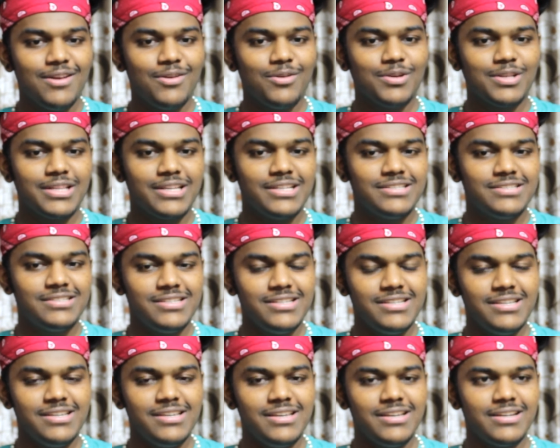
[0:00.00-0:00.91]
look at that, is
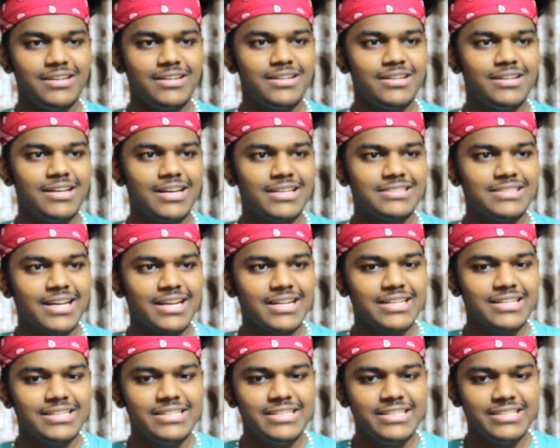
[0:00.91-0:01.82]
she
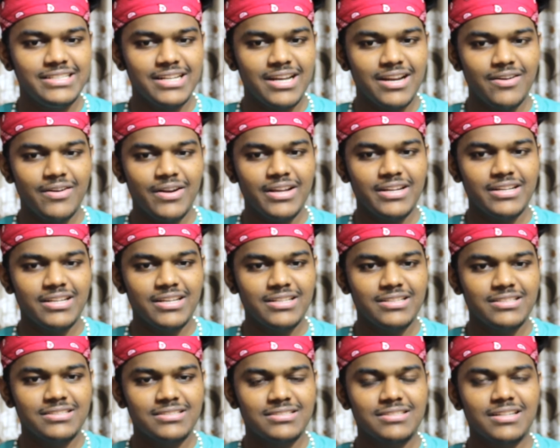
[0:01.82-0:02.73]
exactly Netta right
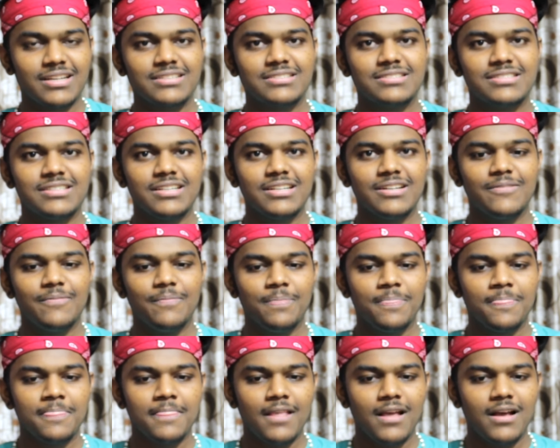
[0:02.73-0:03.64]
here, the structure
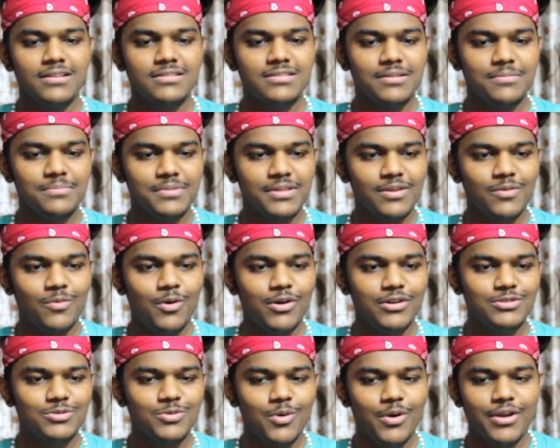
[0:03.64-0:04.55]
or something?
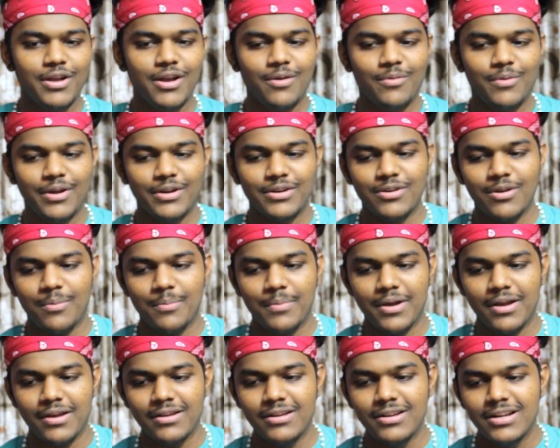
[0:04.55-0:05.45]
What is going on right now,
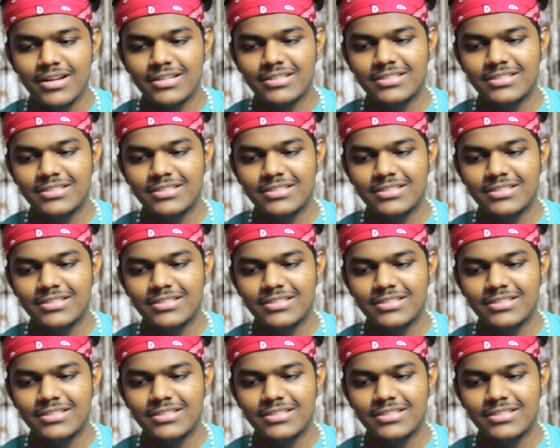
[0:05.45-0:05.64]
man?